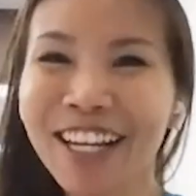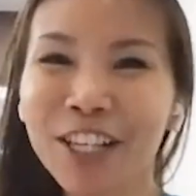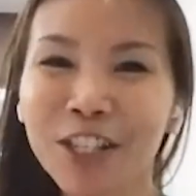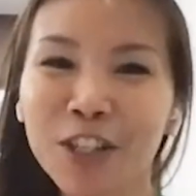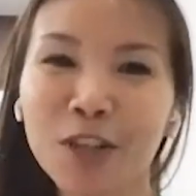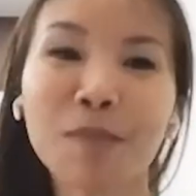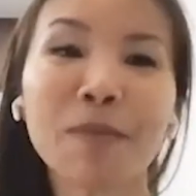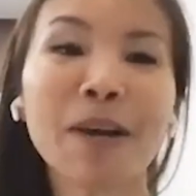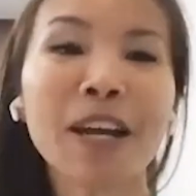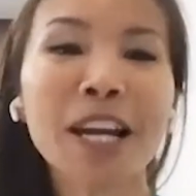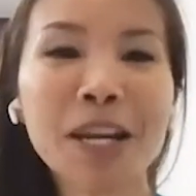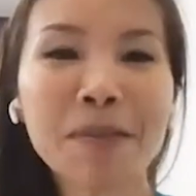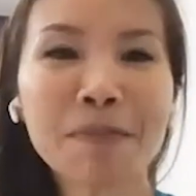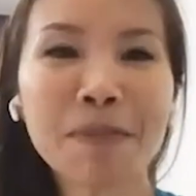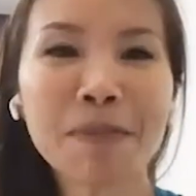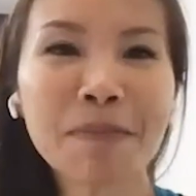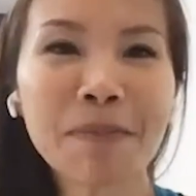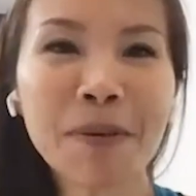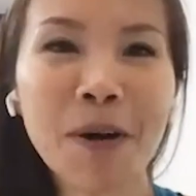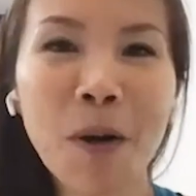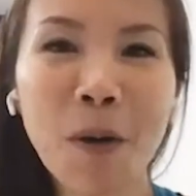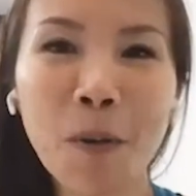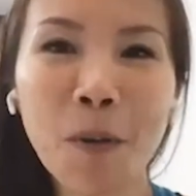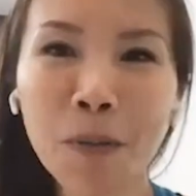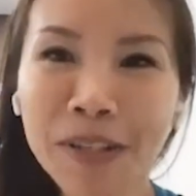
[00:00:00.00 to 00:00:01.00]
So many
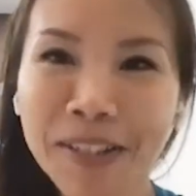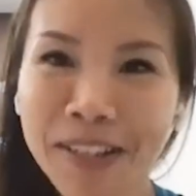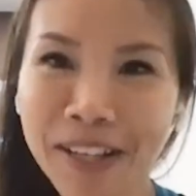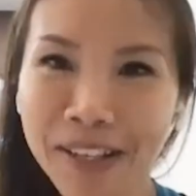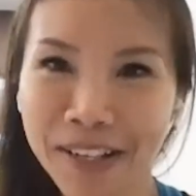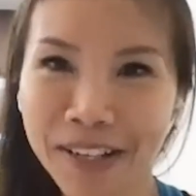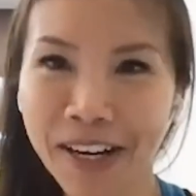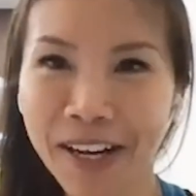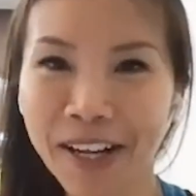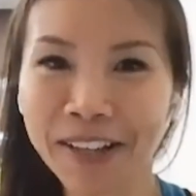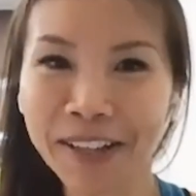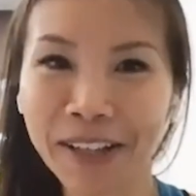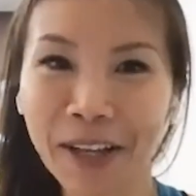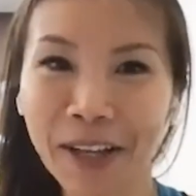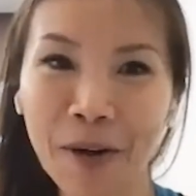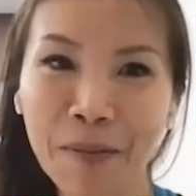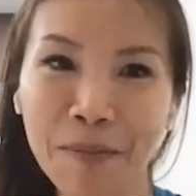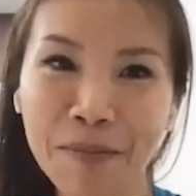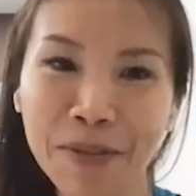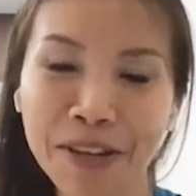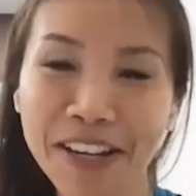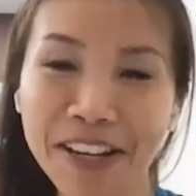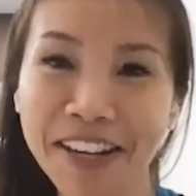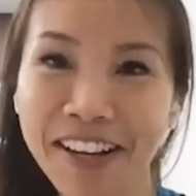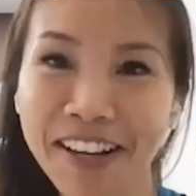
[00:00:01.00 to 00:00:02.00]
people always like to kind of tell
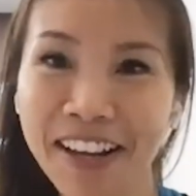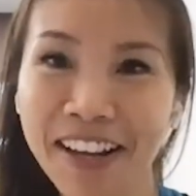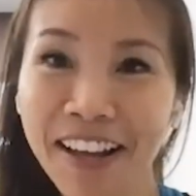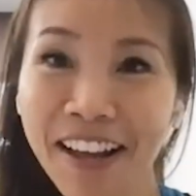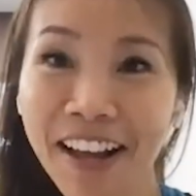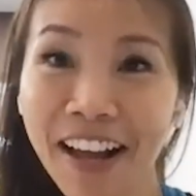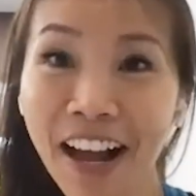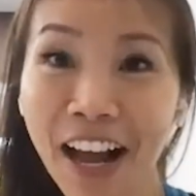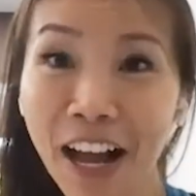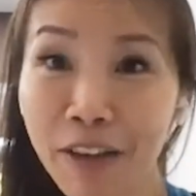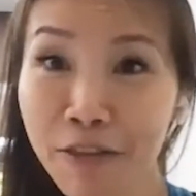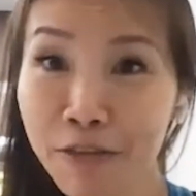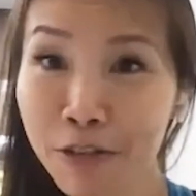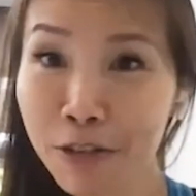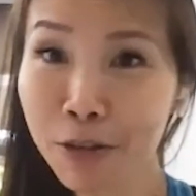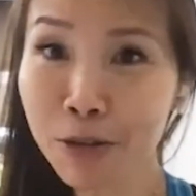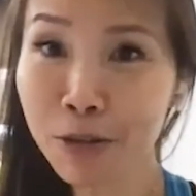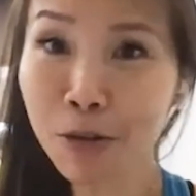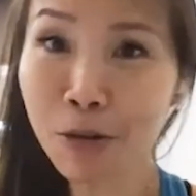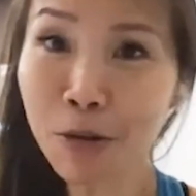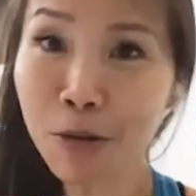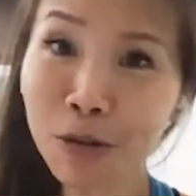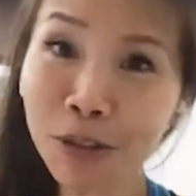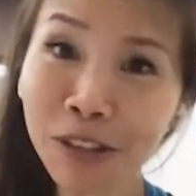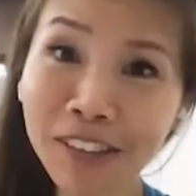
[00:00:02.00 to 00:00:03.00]
me, I'm
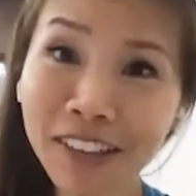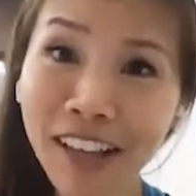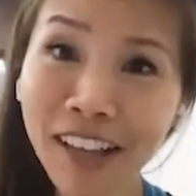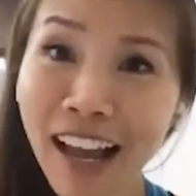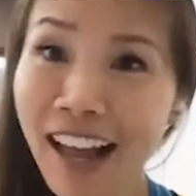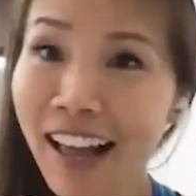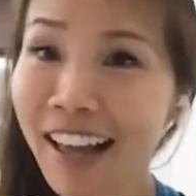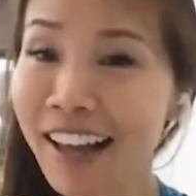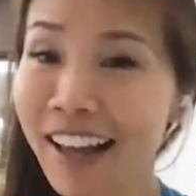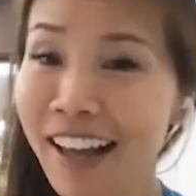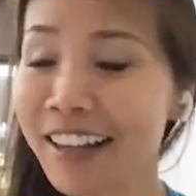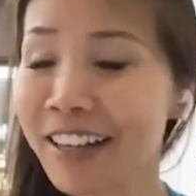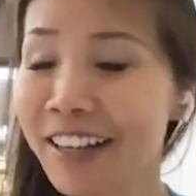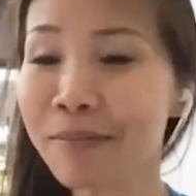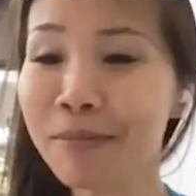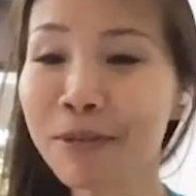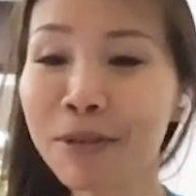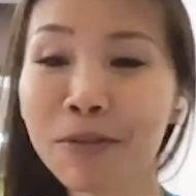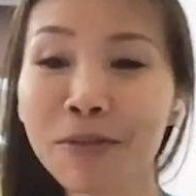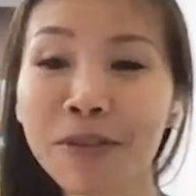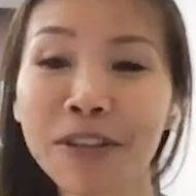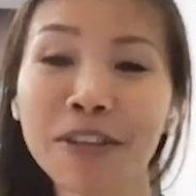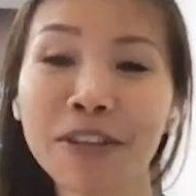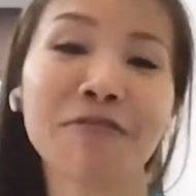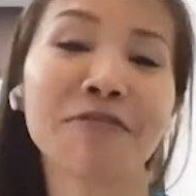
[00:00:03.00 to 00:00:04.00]
so tired, right? I'm
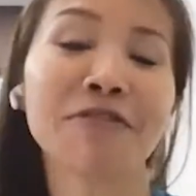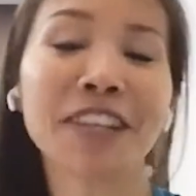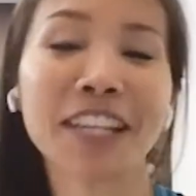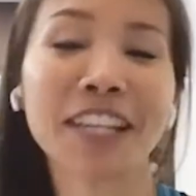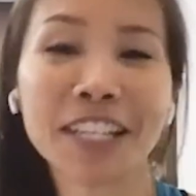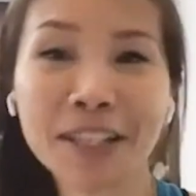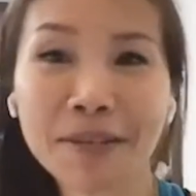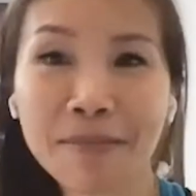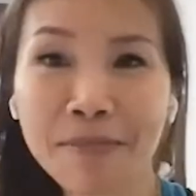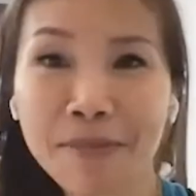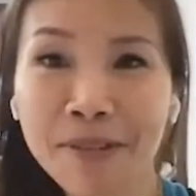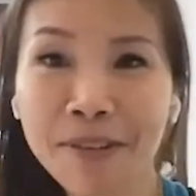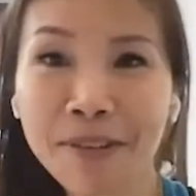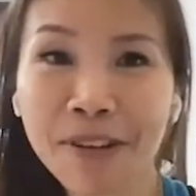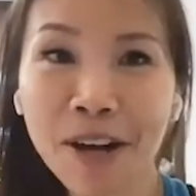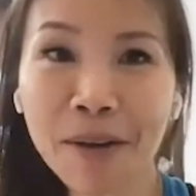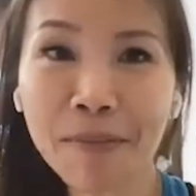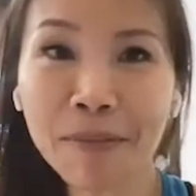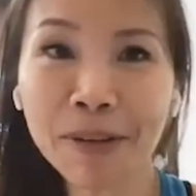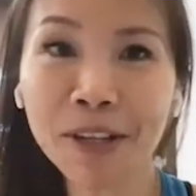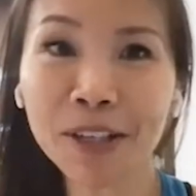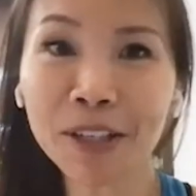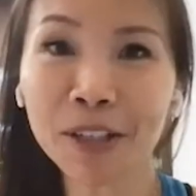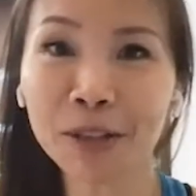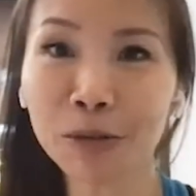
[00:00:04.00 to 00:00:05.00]
so inflexible. How
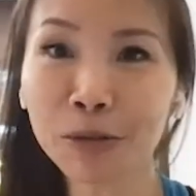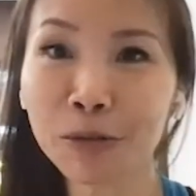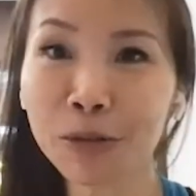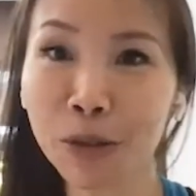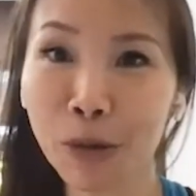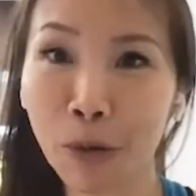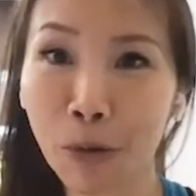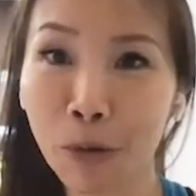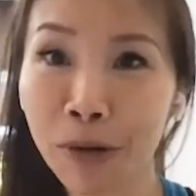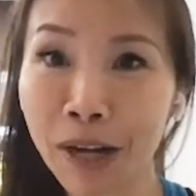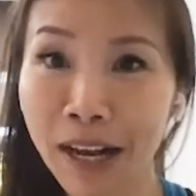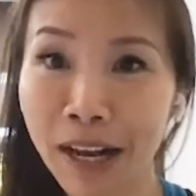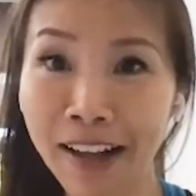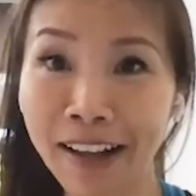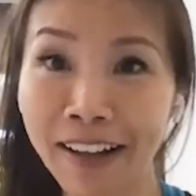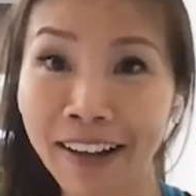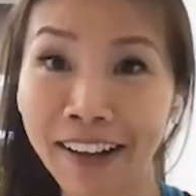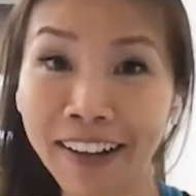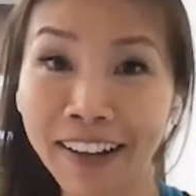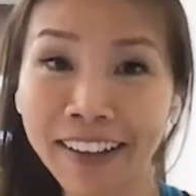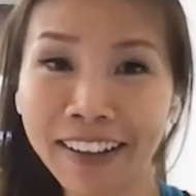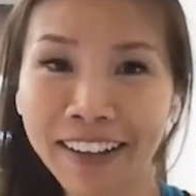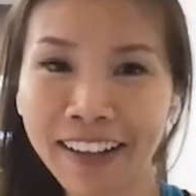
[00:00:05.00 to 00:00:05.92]
am I going to do yoga?